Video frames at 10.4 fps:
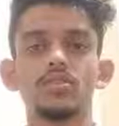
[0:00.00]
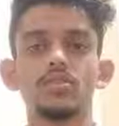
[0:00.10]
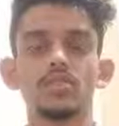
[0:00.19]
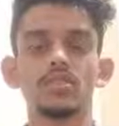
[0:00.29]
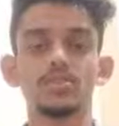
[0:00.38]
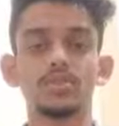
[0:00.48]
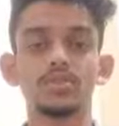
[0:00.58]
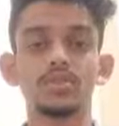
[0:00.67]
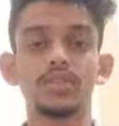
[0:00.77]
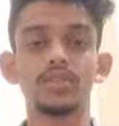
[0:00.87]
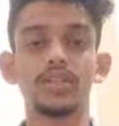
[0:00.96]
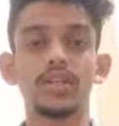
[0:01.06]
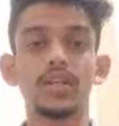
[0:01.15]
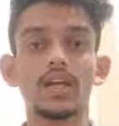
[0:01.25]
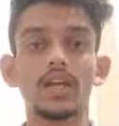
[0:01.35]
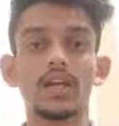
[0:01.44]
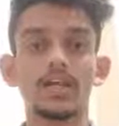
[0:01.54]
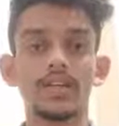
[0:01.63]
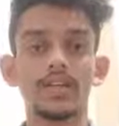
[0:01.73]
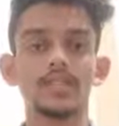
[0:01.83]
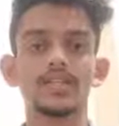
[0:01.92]
Suppose there are
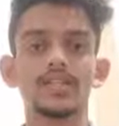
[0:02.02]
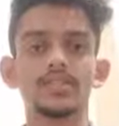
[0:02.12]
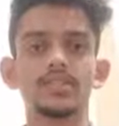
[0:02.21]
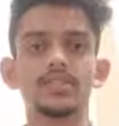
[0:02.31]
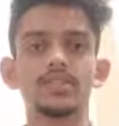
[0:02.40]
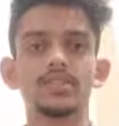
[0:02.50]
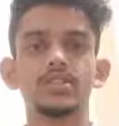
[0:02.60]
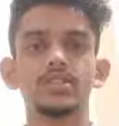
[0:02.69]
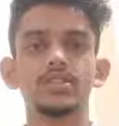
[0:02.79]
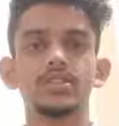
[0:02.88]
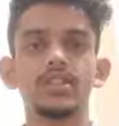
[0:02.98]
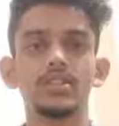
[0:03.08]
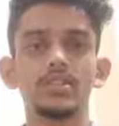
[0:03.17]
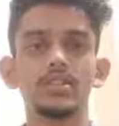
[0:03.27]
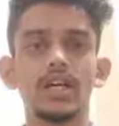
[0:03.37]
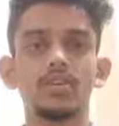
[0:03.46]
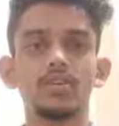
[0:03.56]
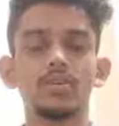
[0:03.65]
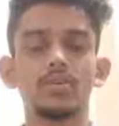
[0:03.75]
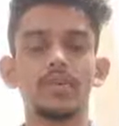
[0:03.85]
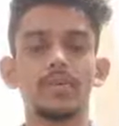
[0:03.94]
10 statements in a Java
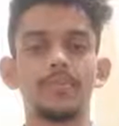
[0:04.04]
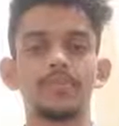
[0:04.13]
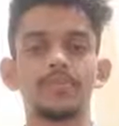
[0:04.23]
program